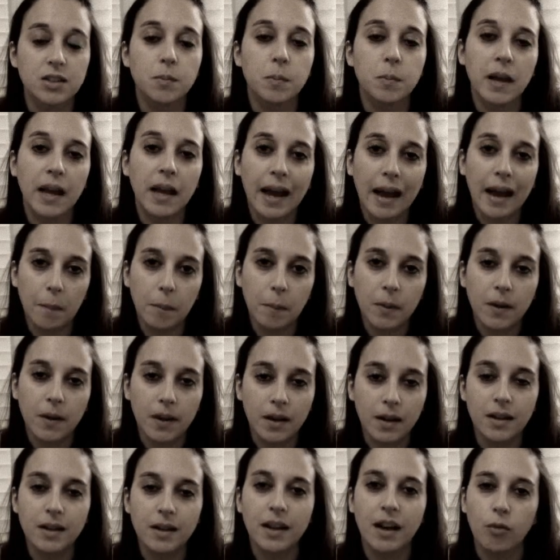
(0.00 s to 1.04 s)
to be
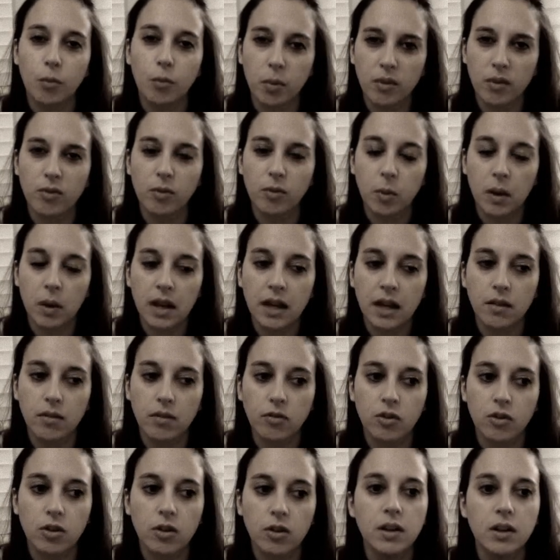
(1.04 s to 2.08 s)
happy and have a bit of a
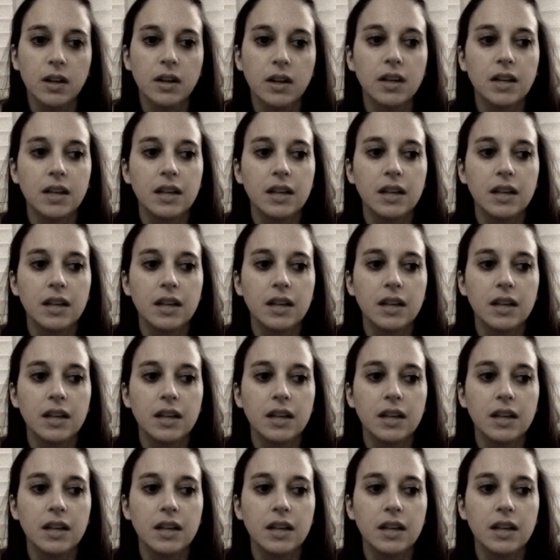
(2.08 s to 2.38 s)
playthrough.